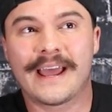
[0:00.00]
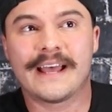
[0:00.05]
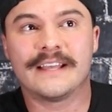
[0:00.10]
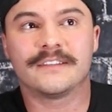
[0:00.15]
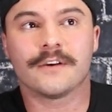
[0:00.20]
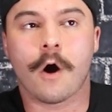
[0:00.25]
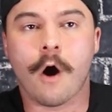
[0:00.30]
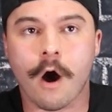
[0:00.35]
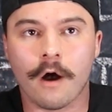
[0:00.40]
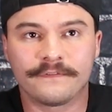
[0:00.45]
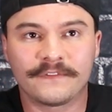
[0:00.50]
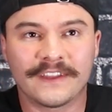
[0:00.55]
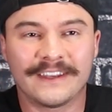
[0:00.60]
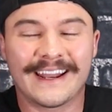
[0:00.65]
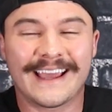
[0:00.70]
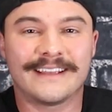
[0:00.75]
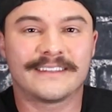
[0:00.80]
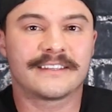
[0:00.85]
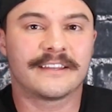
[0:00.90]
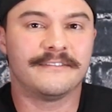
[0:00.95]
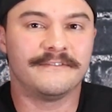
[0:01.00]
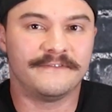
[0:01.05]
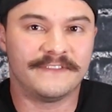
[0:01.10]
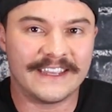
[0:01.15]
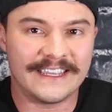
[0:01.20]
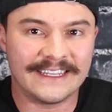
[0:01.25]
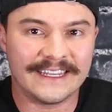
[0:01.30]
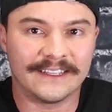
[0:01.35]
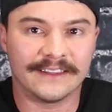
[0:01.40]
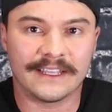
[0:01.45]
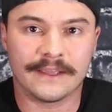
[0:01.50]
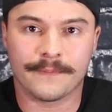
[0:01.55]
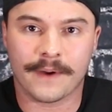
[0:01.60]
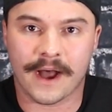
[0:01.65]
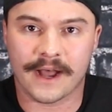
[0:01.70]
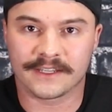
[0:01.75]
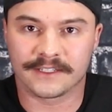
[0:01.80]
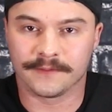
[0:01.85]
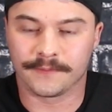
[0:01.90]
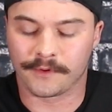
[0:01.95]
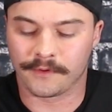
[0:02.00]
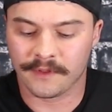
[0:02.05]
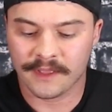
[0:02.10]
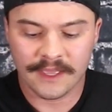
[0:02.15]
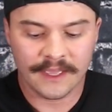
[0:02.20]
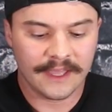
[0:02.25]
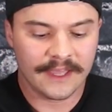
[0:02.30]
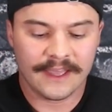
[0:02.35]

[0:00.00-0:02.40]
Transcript: as often as conveniently possible.